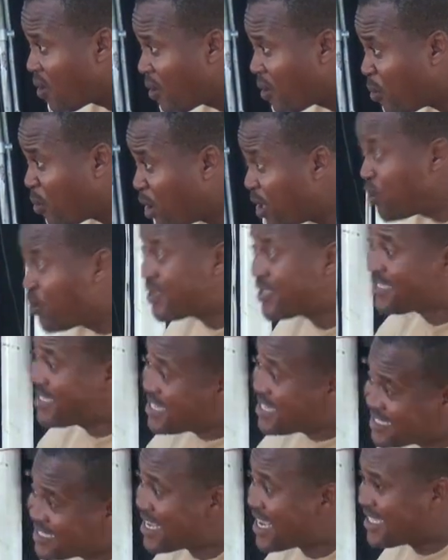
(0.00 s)
But you know,
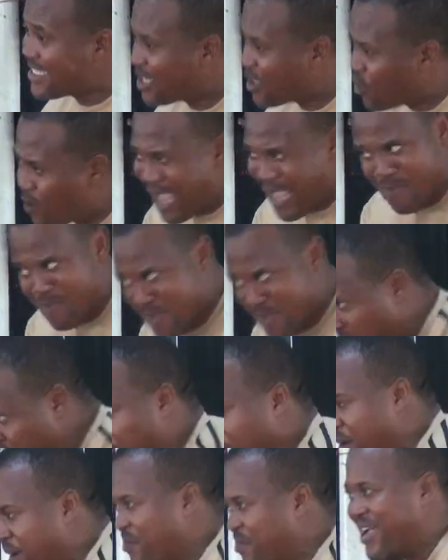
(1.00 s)
six years ago, I made
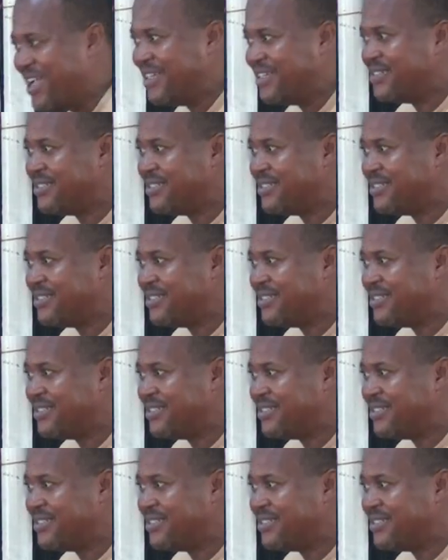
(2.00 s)
up my mind.